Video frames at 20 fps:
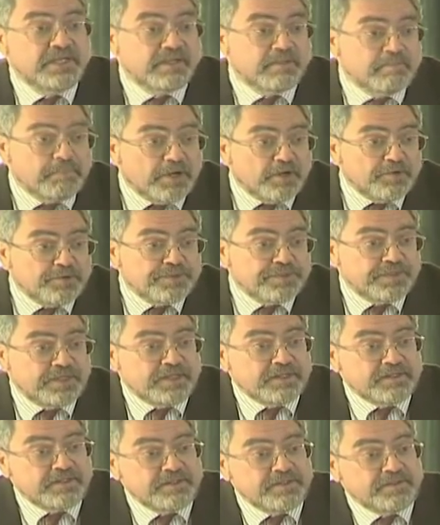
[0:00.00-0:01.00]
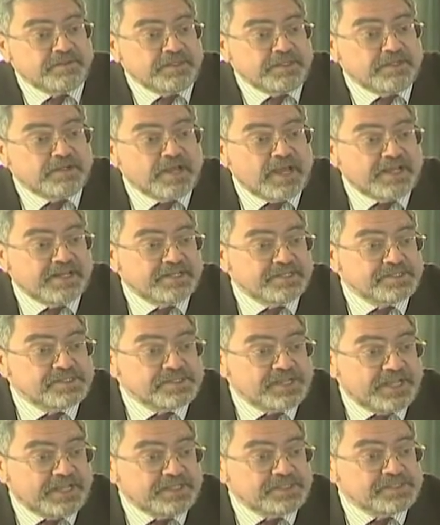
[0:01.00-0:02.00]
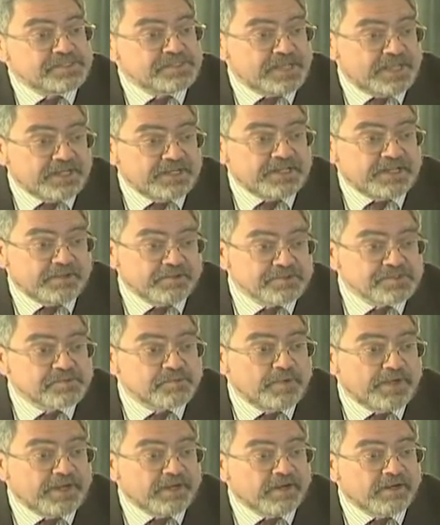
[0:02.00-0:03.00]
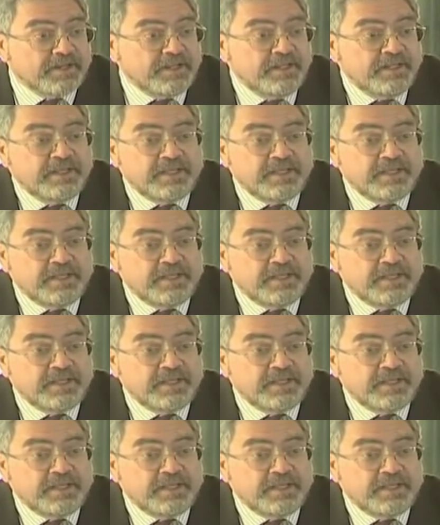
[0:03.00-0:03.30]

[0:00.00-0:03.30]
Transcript: both in the United States and elsewhere,